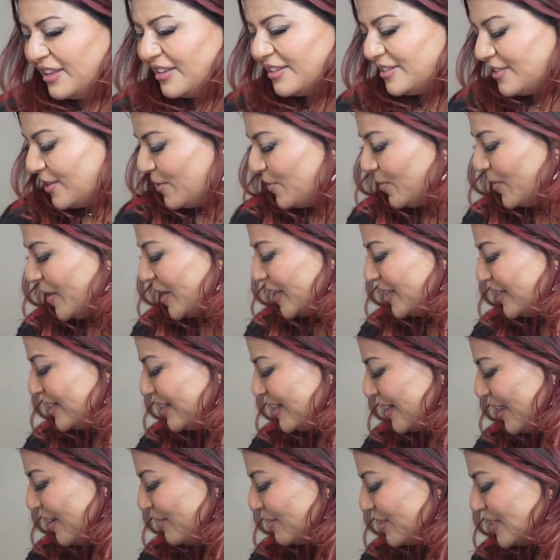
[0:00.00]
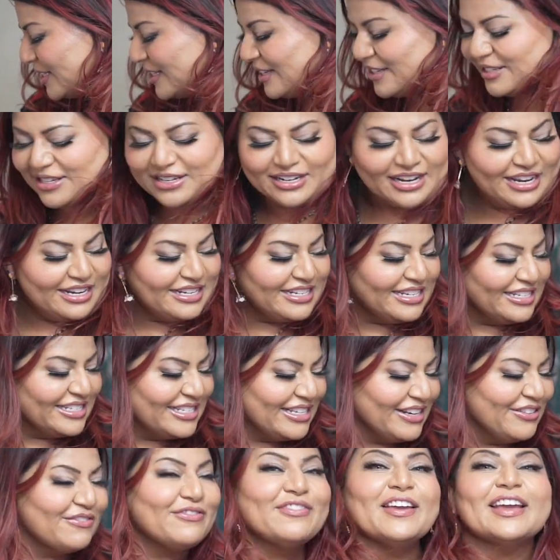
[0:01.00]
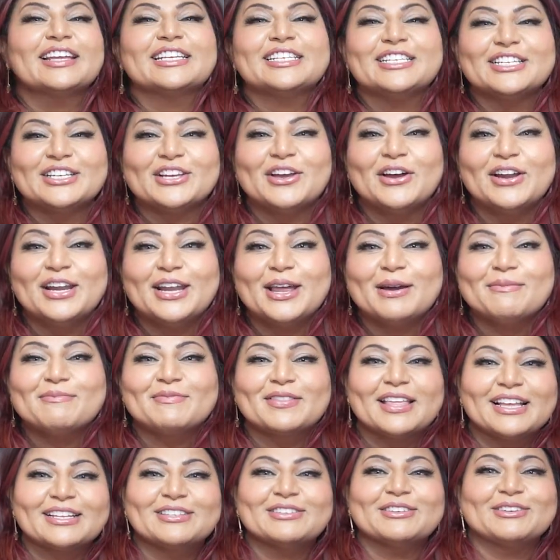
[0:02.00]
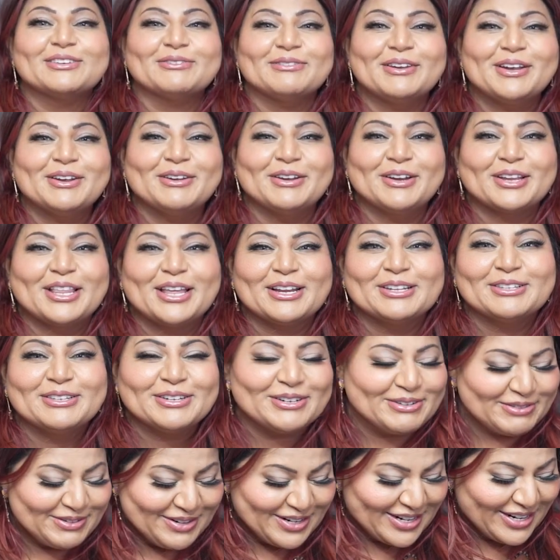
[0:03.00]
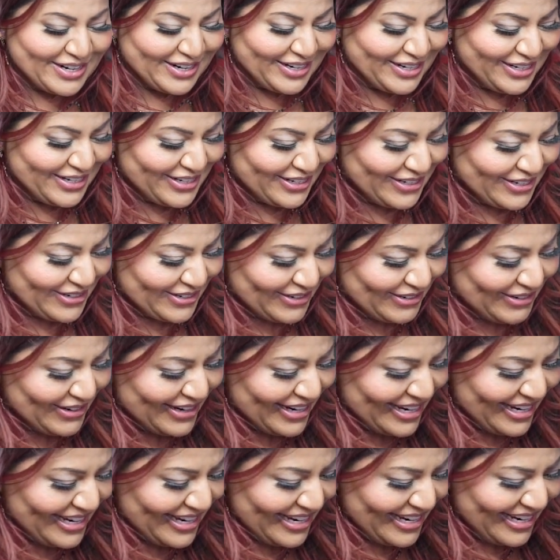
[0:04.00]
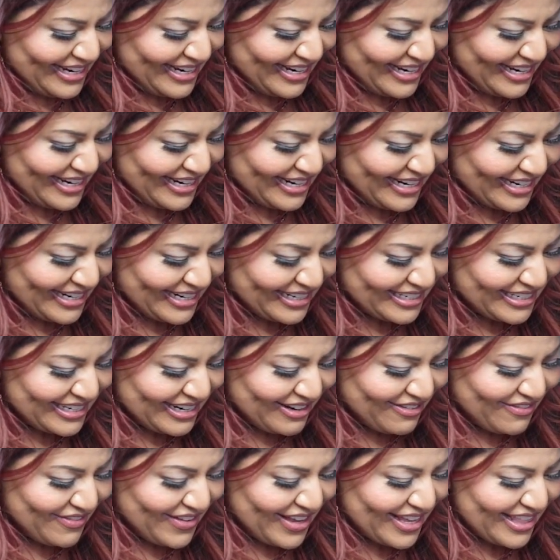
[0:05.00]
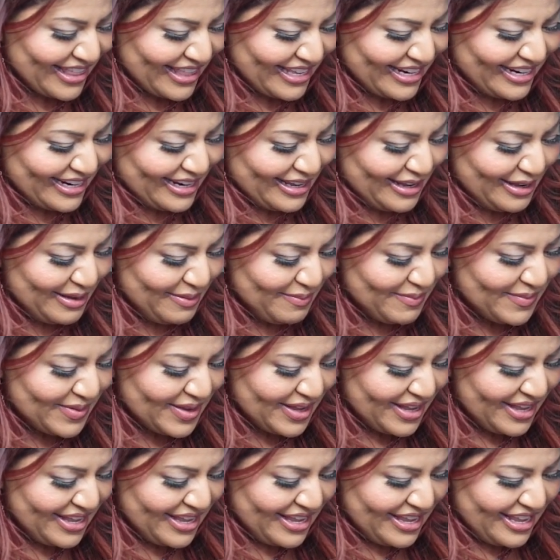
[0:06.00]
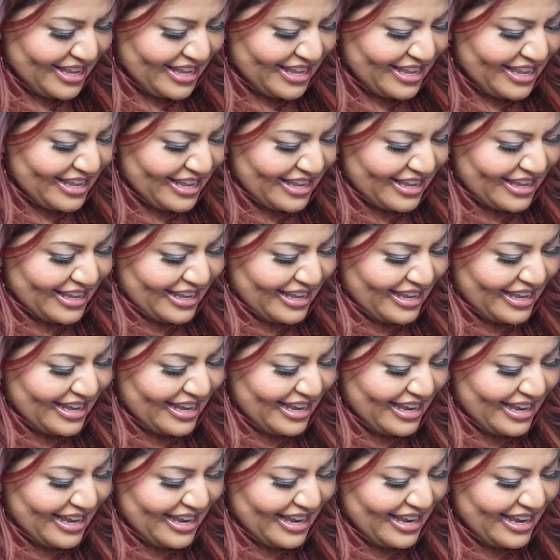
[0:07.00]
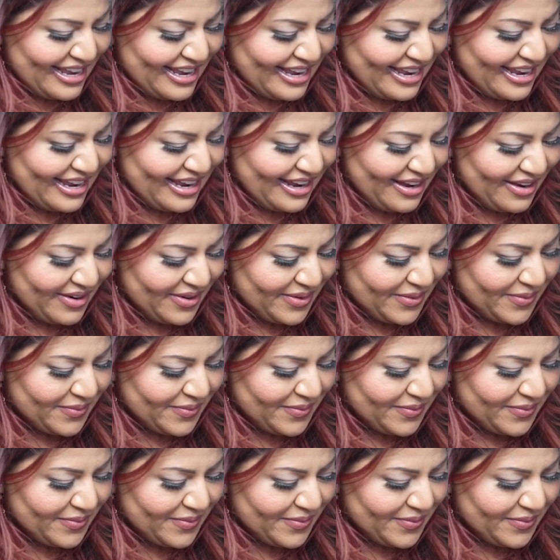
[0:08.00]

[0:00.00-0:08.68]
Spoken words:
So wait, I was still disinfecting your lip. That's what we are going to do. Disinfect the lip. Okay.